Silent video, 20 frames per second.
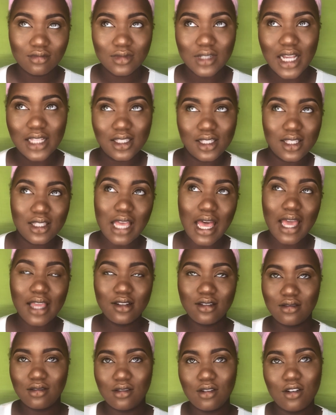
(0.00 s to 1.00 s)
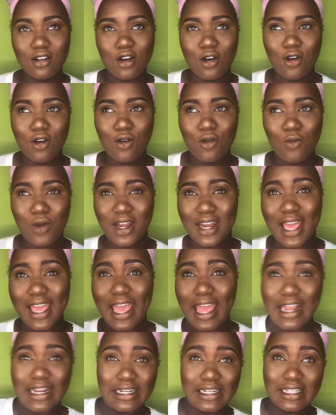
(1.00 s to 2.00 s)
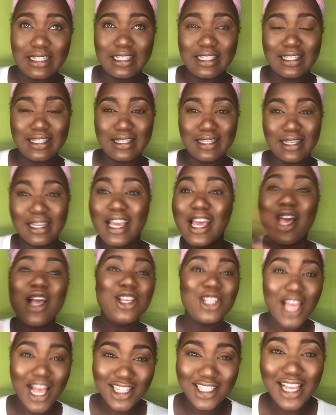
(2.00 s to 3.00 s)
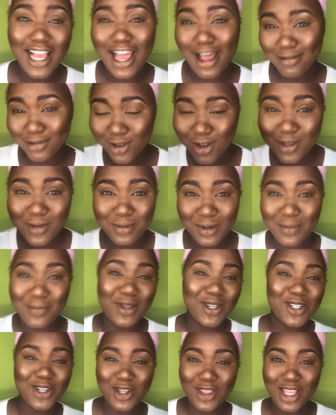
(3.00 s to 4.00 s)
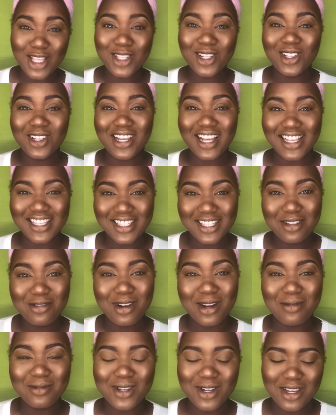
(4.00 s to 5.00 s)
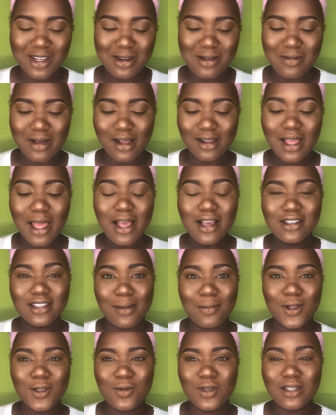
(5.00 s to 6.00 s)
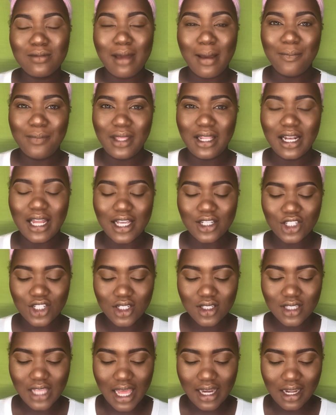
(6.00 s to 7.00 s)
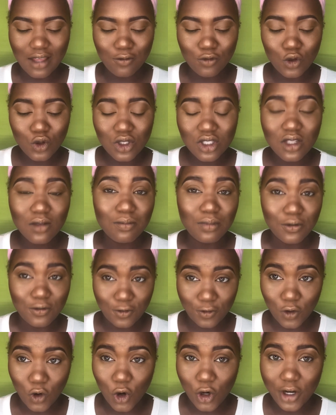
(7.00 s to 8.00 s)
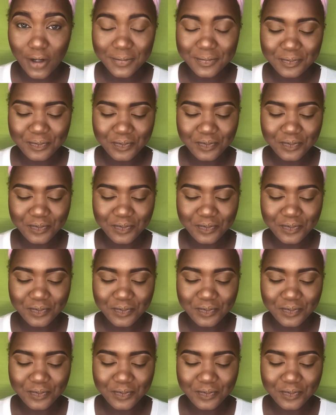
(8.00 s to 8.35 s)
at the side when I edit. Shasha, I'm going to put a picture there so you can see what I'm talking about. So I'm going to be using my bee lashes, and I've used it before